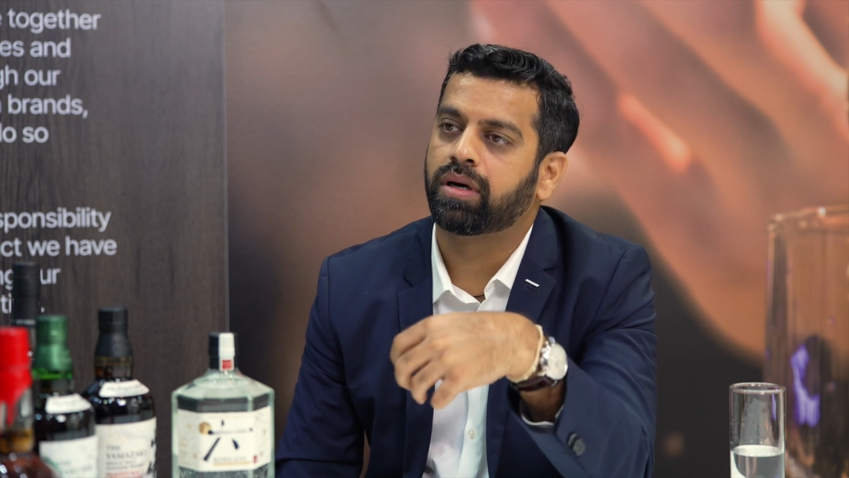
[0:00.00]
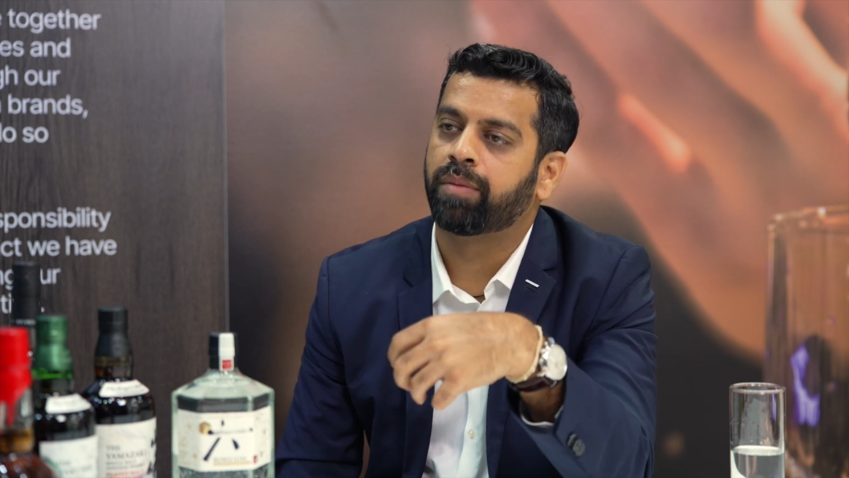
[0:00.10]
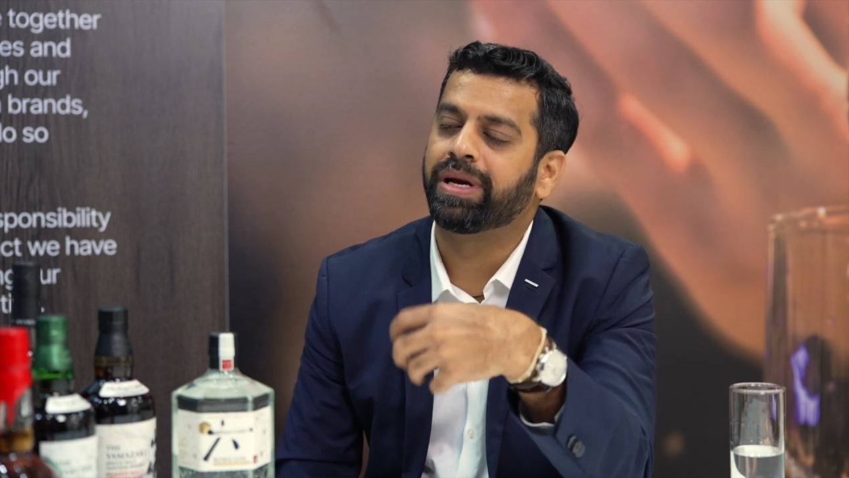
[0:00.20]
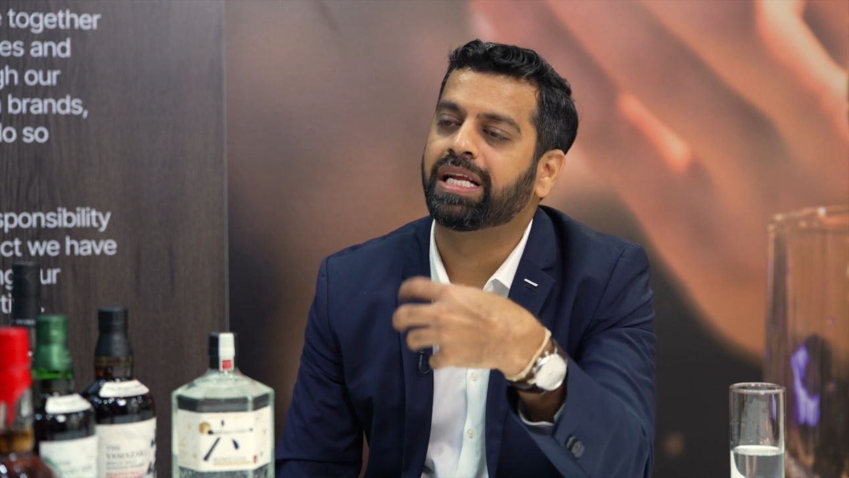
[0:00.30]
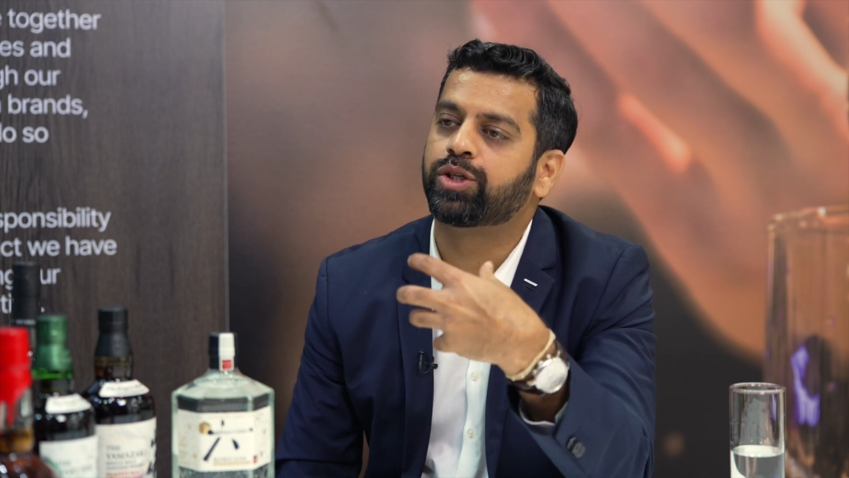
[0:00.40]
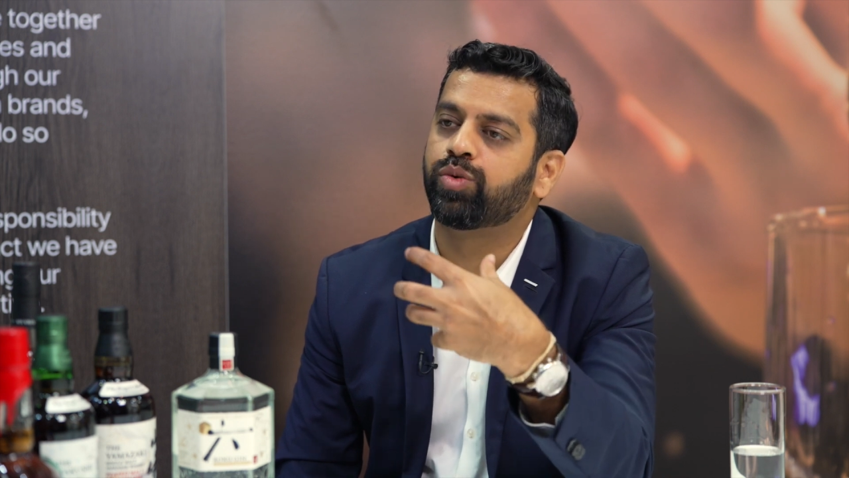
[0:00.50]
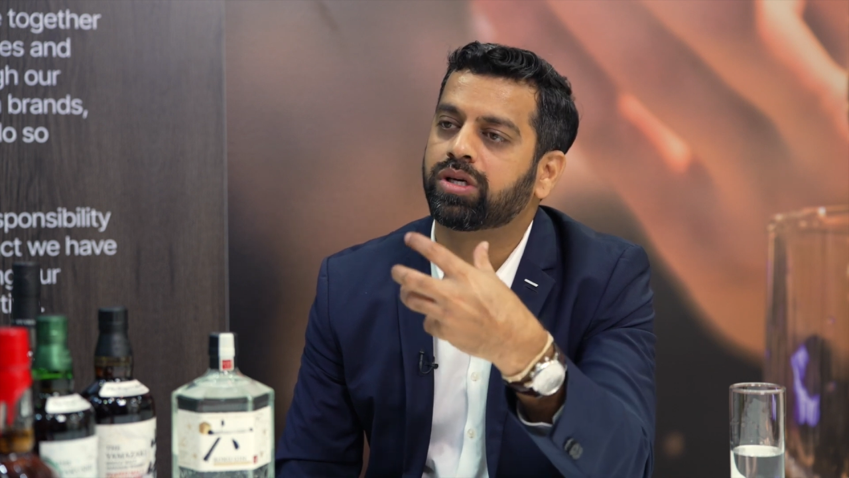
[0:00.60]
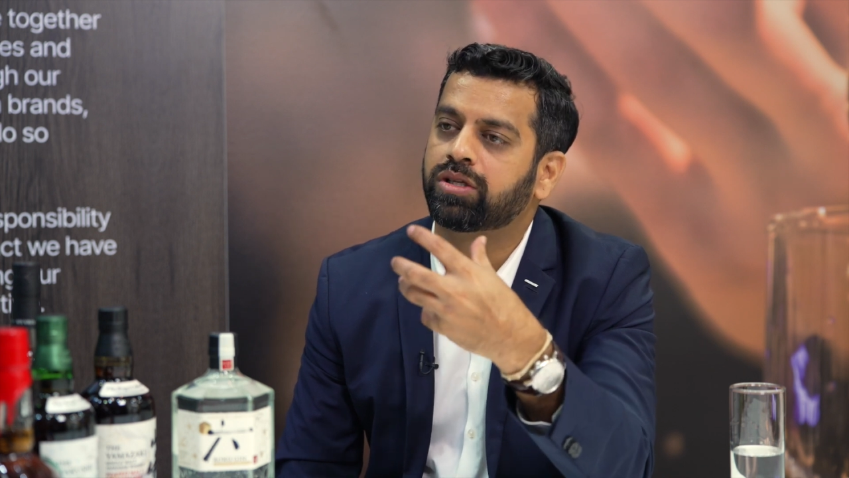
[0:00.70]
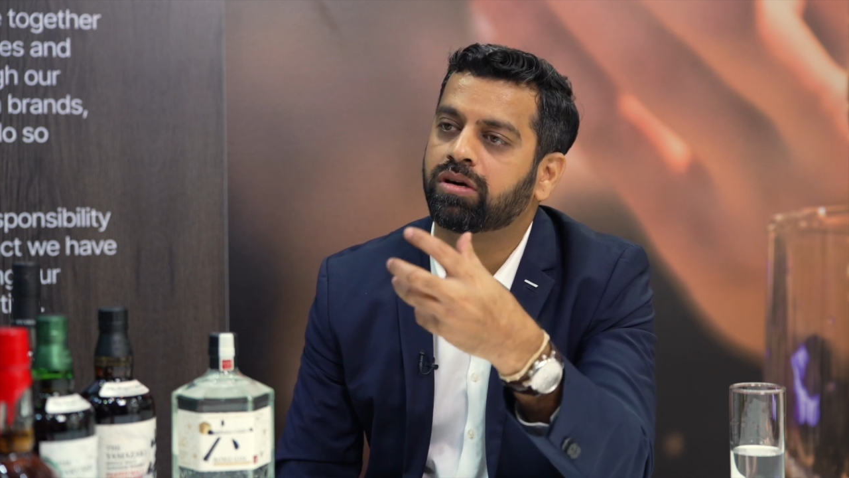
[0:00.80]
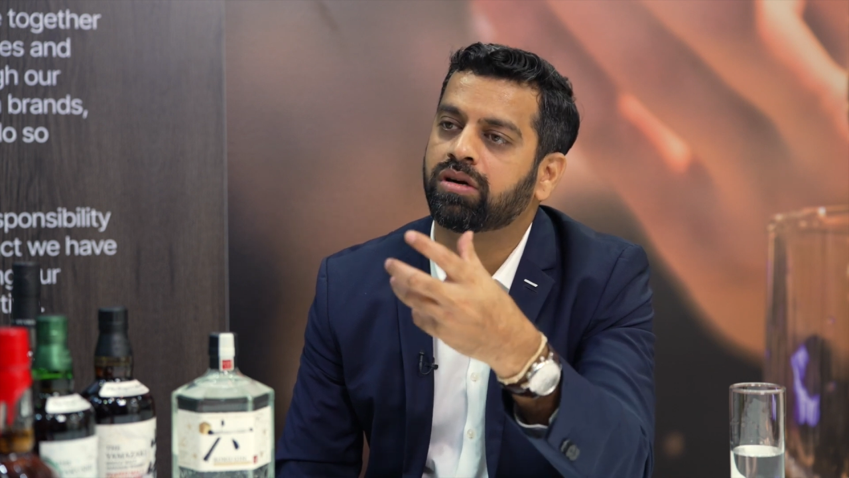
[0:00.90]
appeals to
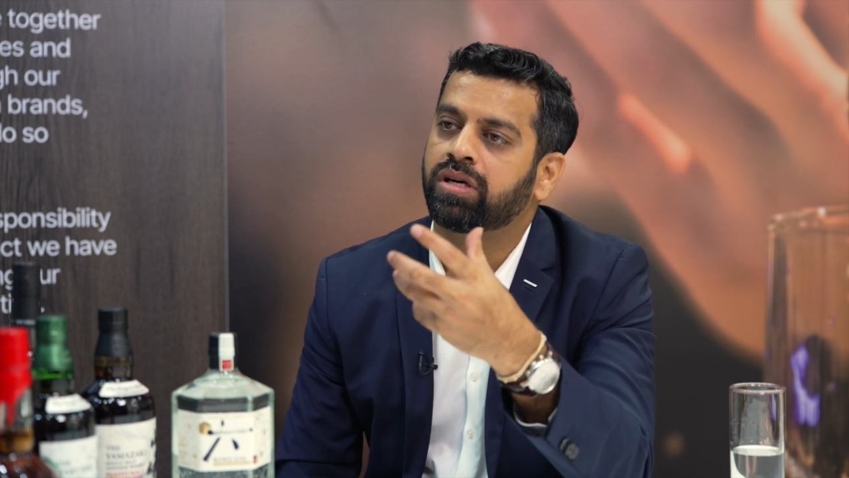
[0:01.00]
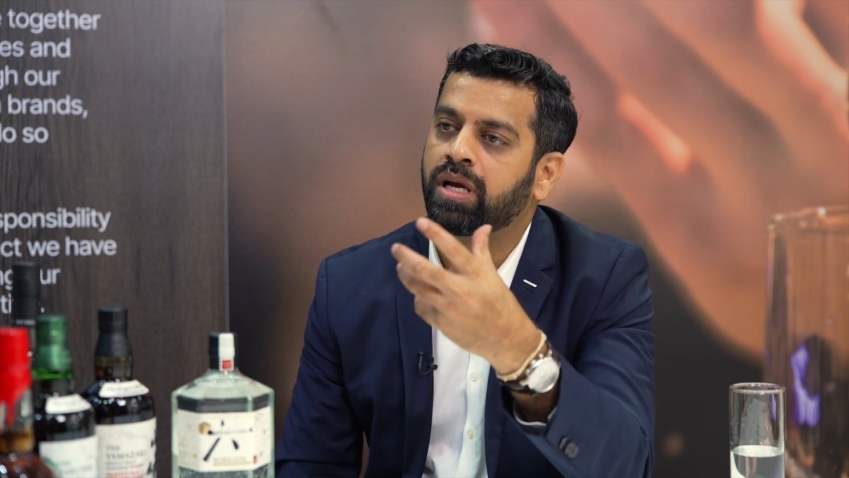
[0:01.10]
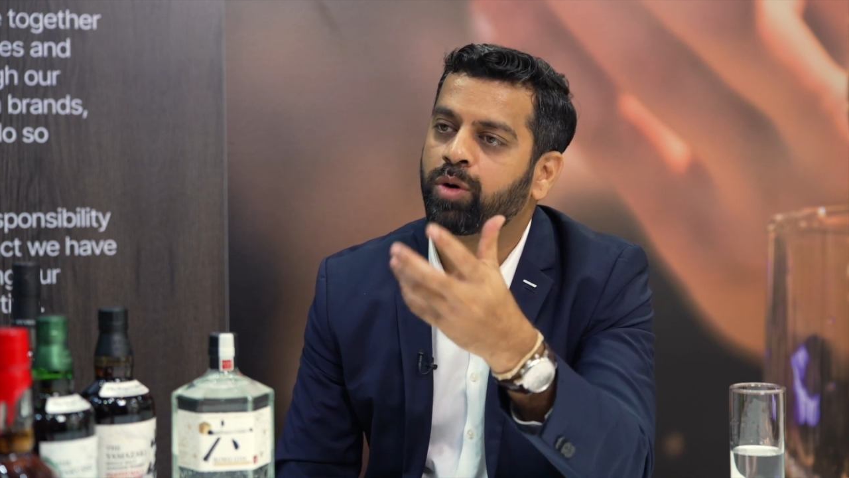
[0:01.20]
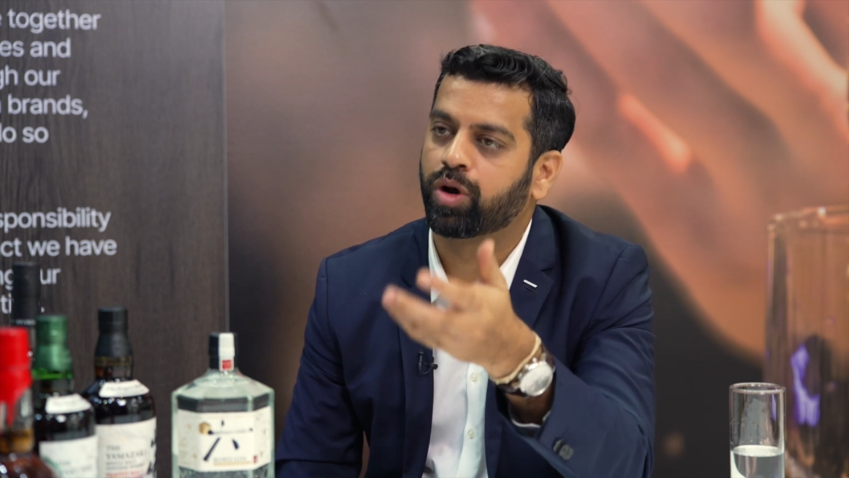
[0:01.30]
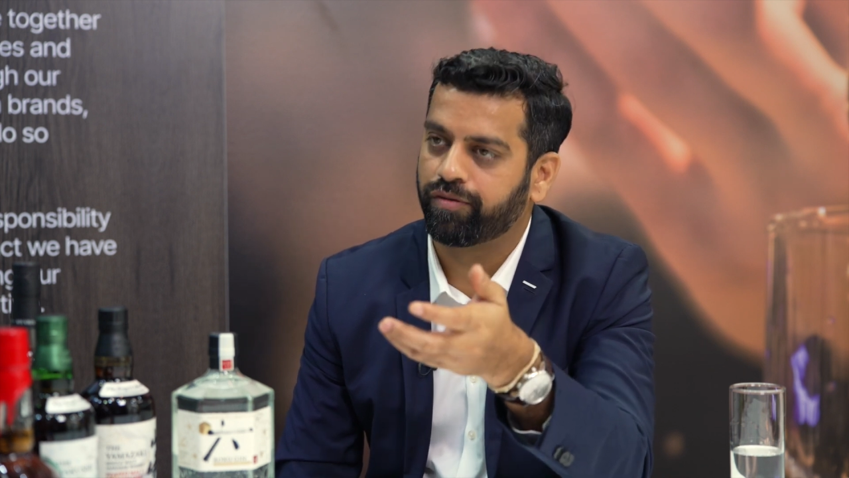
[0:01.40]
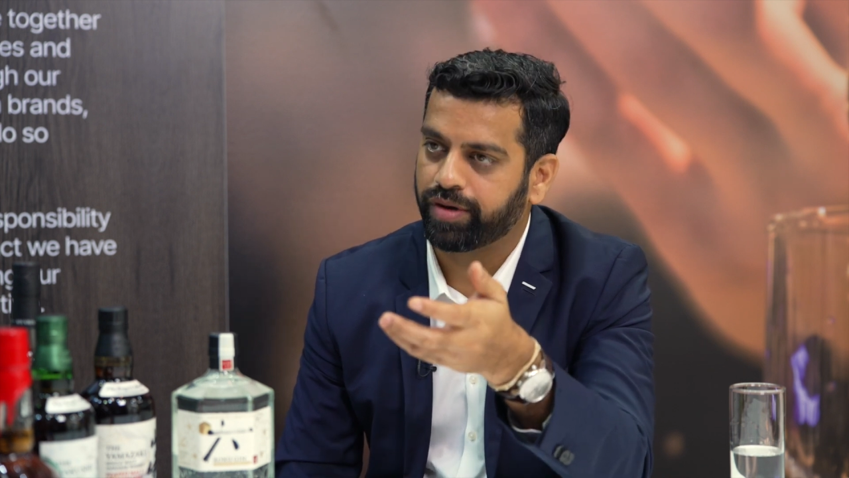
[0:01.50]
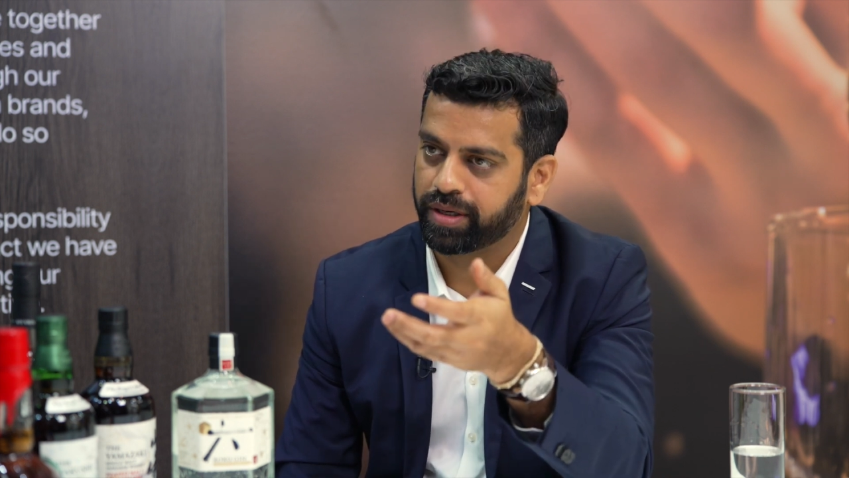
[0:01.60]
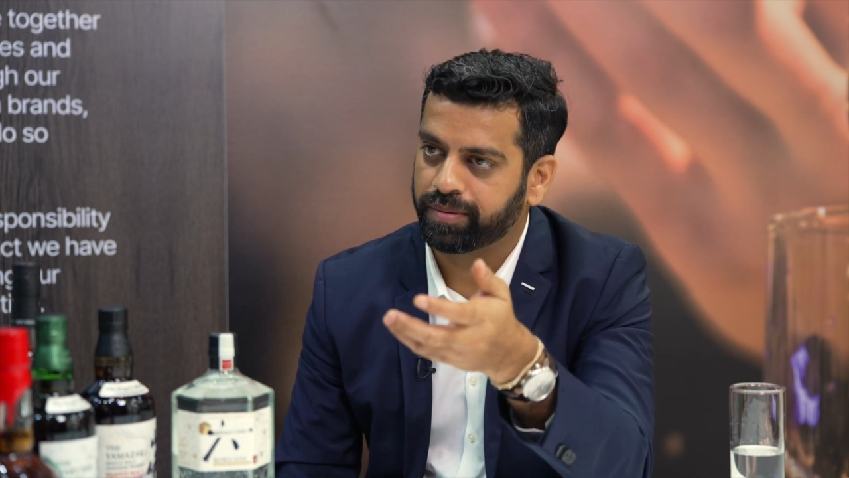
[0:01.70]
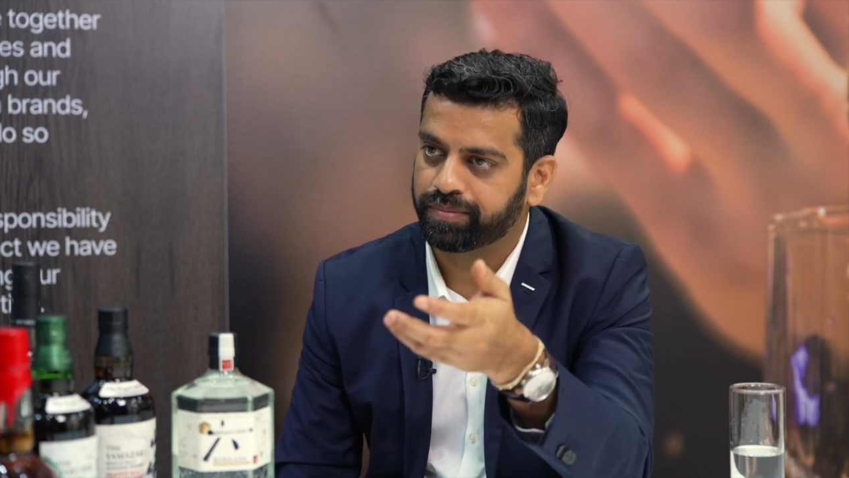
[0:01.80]
a certain demographic.